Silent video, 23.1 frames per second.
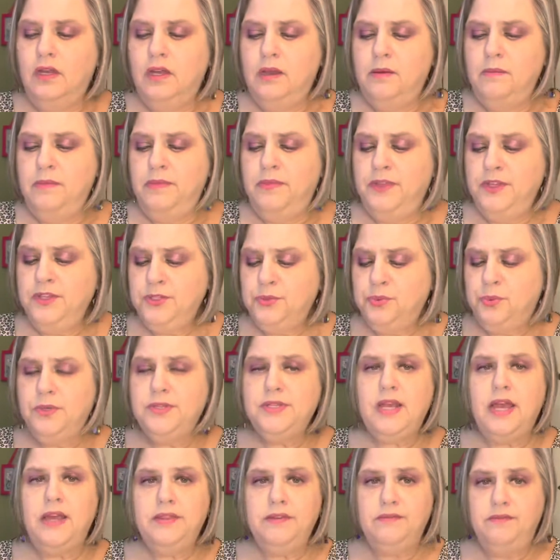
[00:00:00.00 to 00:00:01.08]
This was
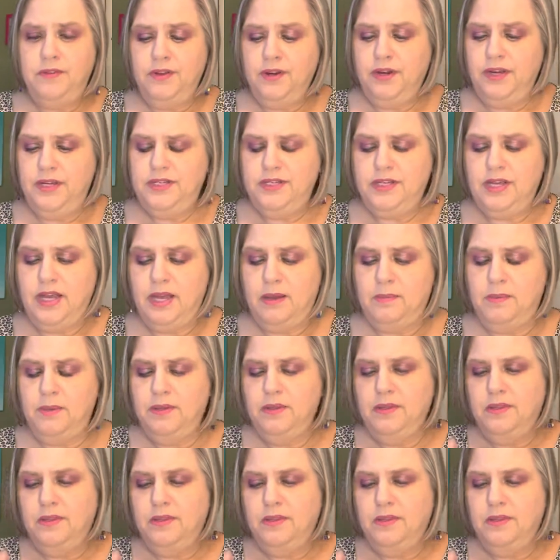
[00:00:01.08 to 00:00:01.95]
on the very top.